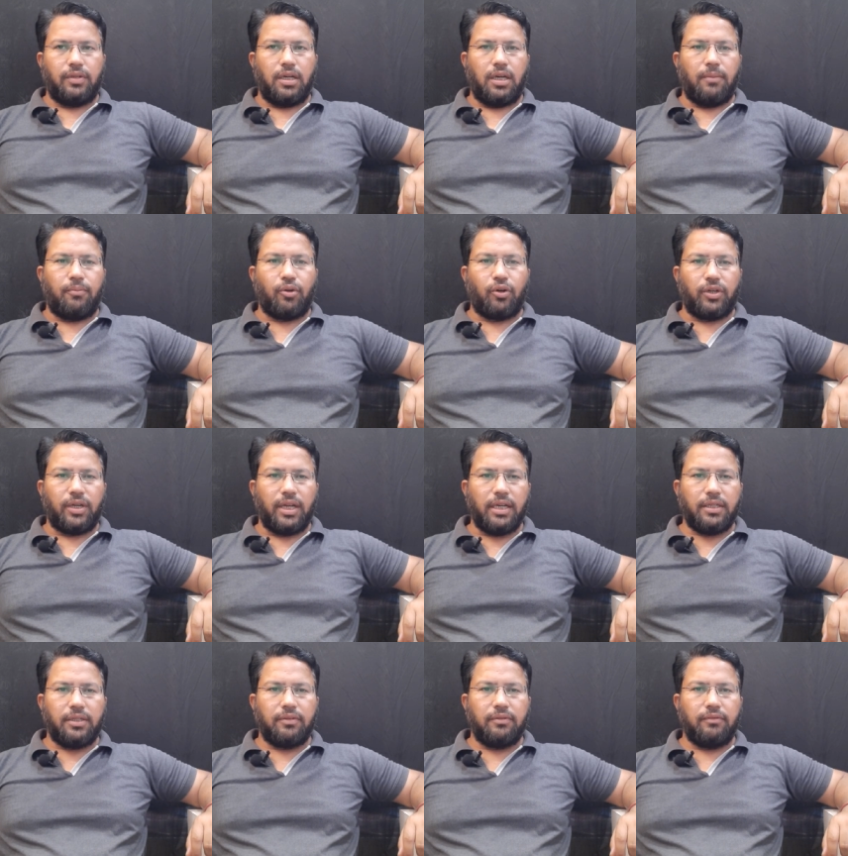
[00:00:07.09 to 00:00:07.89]
A
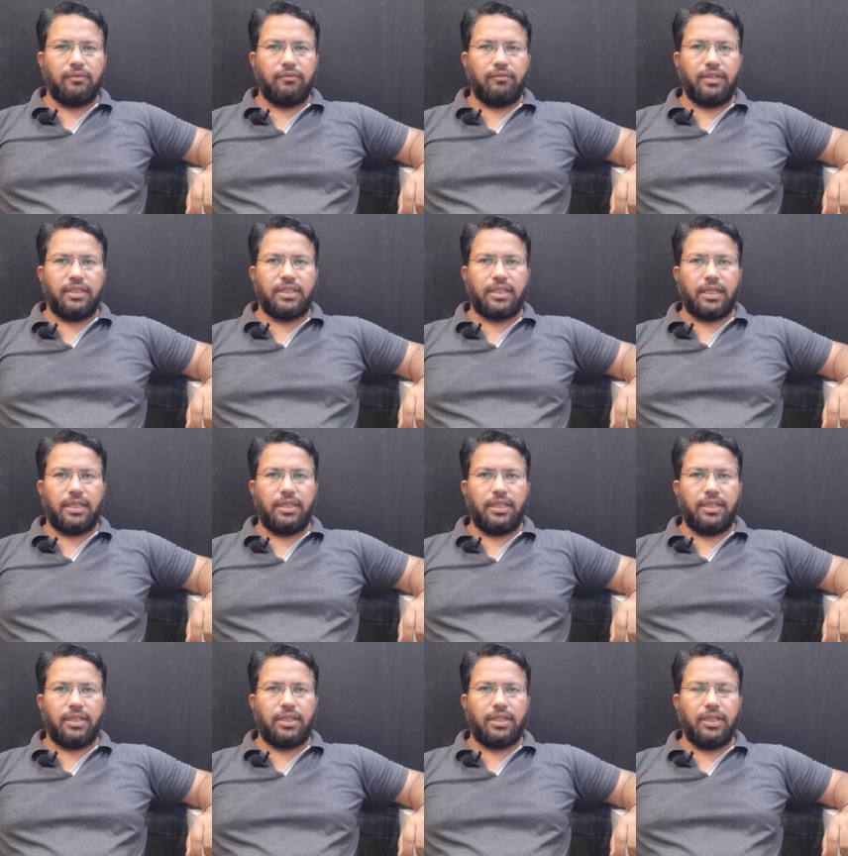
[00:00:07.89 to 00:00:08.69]
product which can
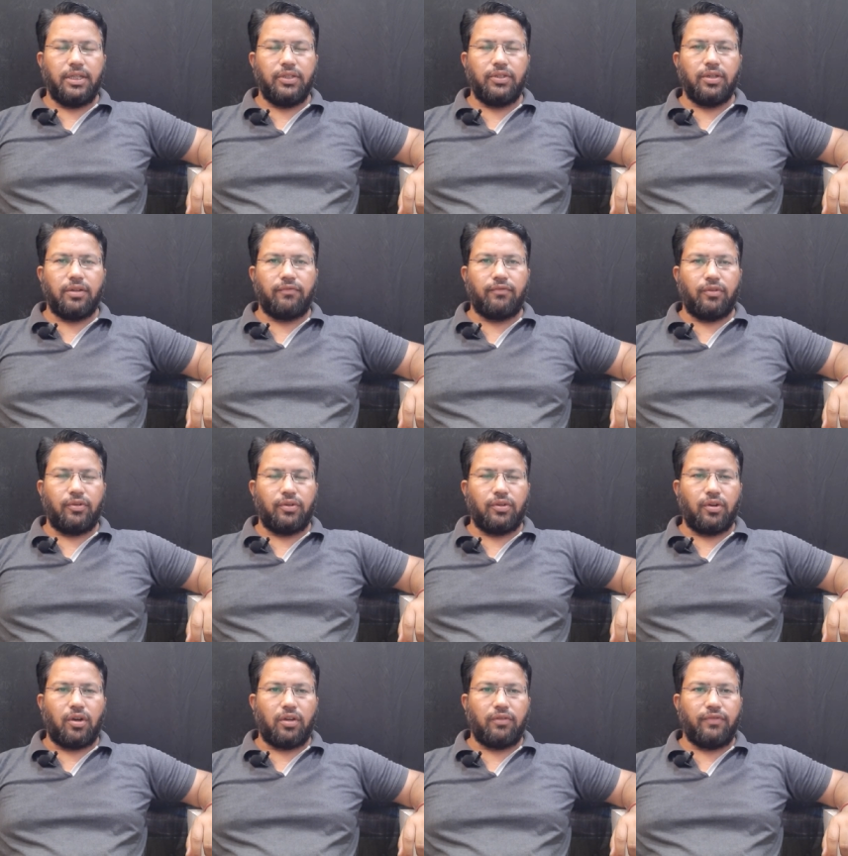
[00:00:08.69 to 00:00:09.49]
increase your
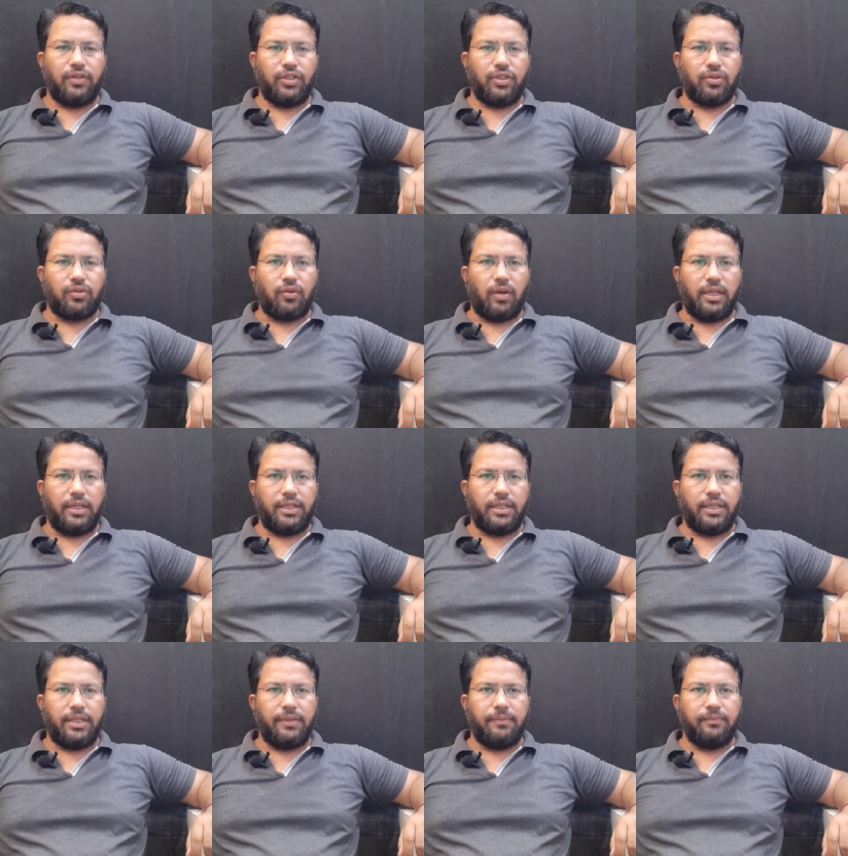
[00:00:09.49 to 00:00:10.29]
photo or video
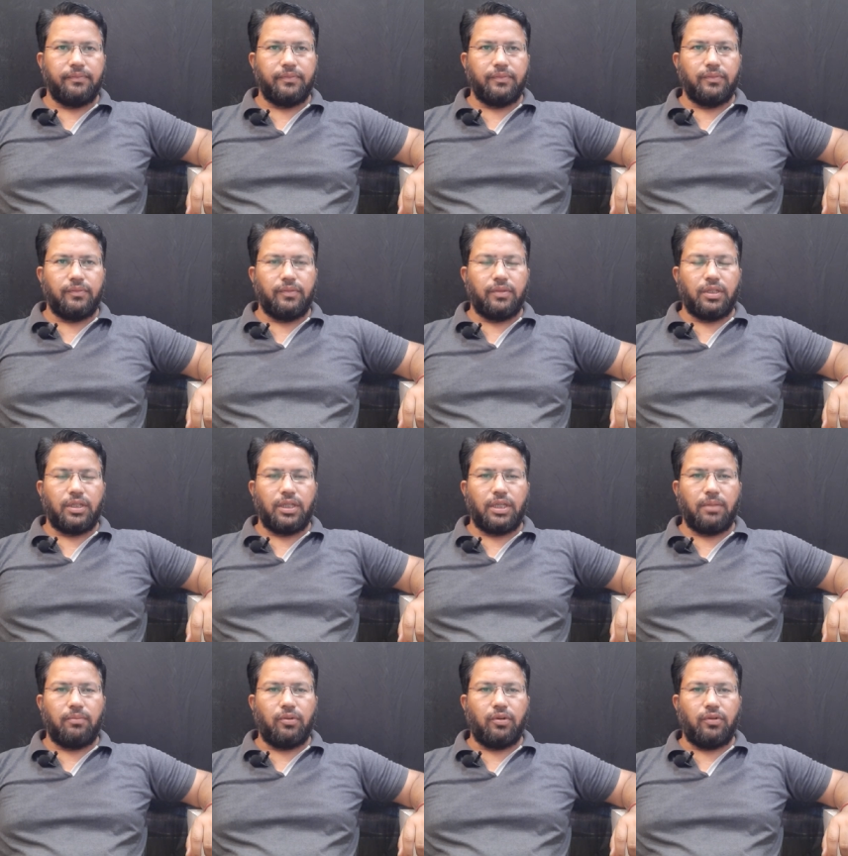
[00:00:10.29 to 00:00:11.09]
quality,
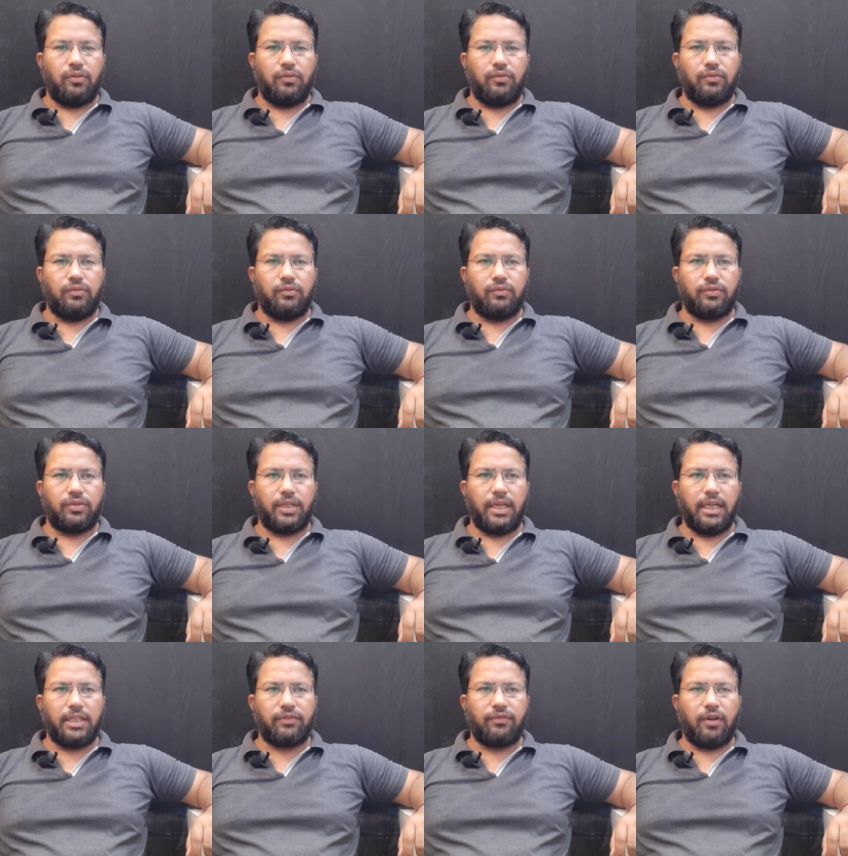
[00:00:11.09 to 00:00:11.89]
remove
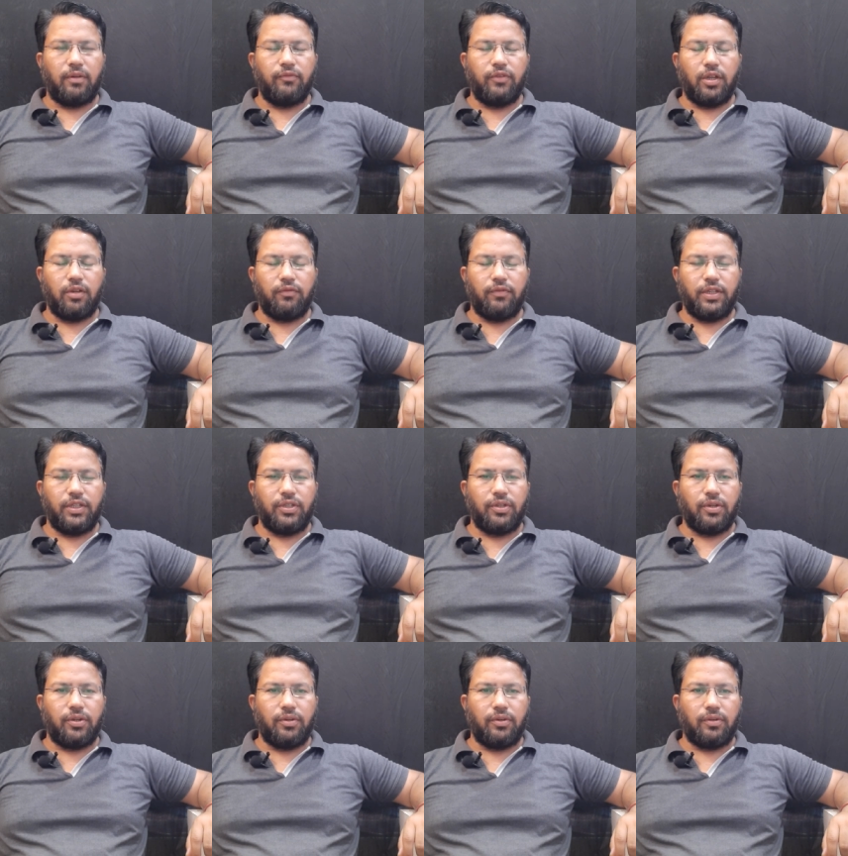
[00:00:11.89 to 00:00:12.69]
shakes from your
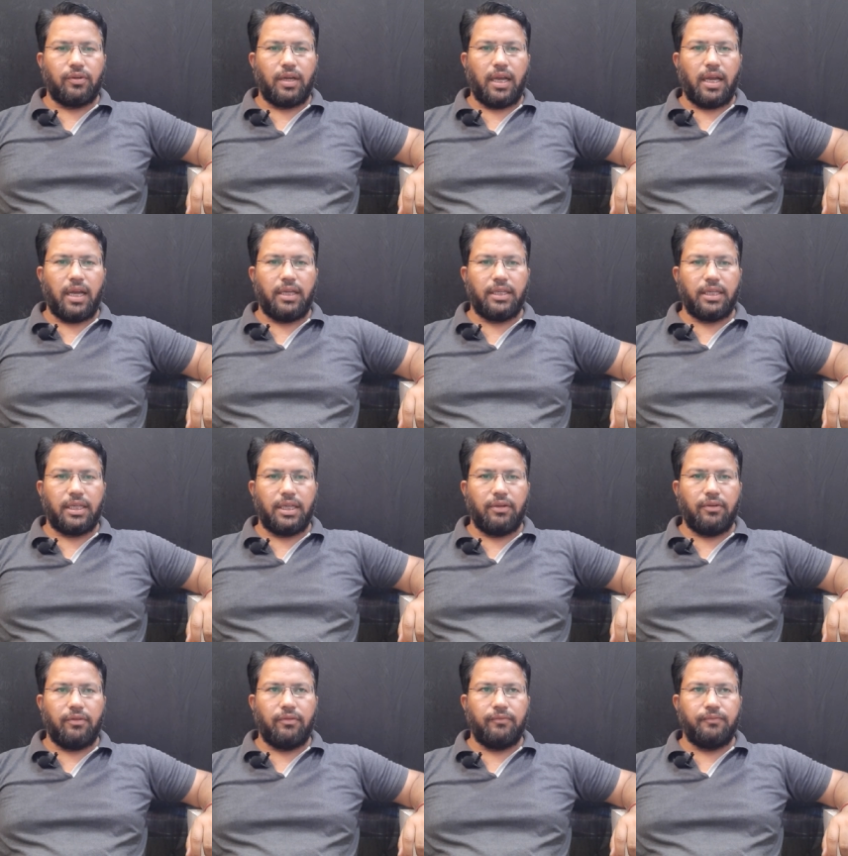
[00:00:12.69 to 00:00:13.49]
video and
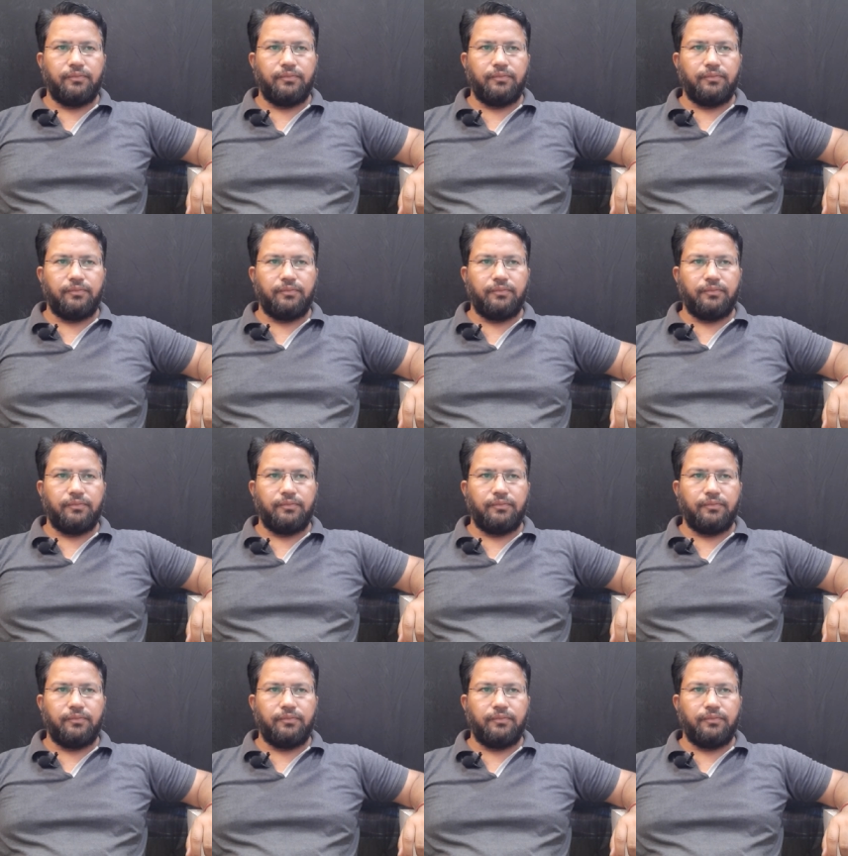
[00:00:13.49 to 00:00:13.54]
give